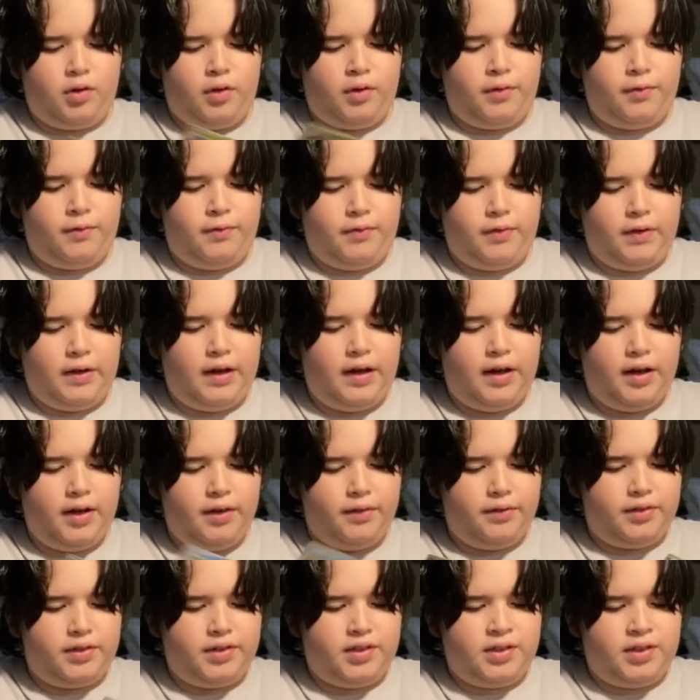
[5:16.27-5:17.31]

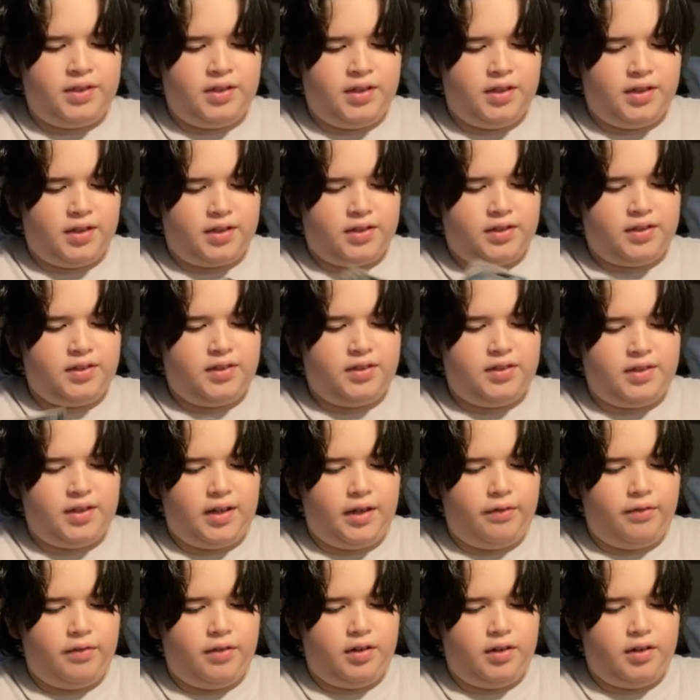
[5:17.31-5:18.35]
5, 6,
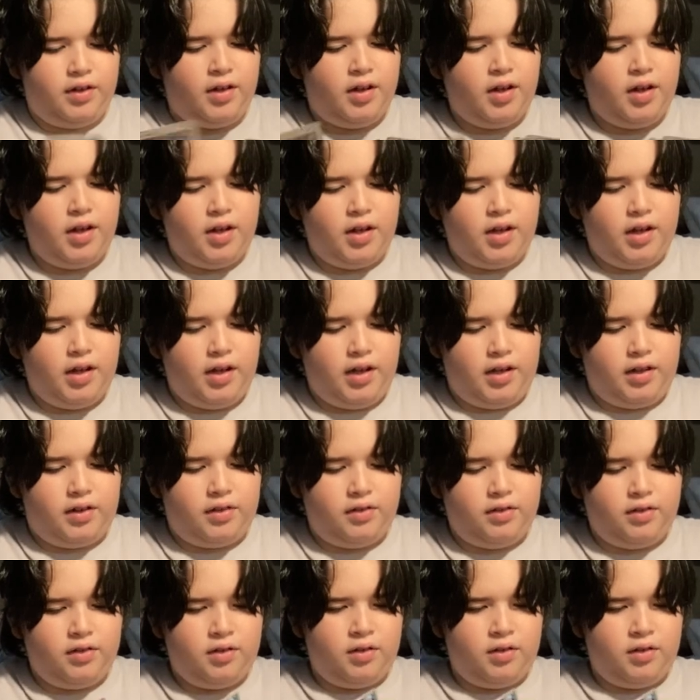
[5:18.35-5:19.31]
7, 8.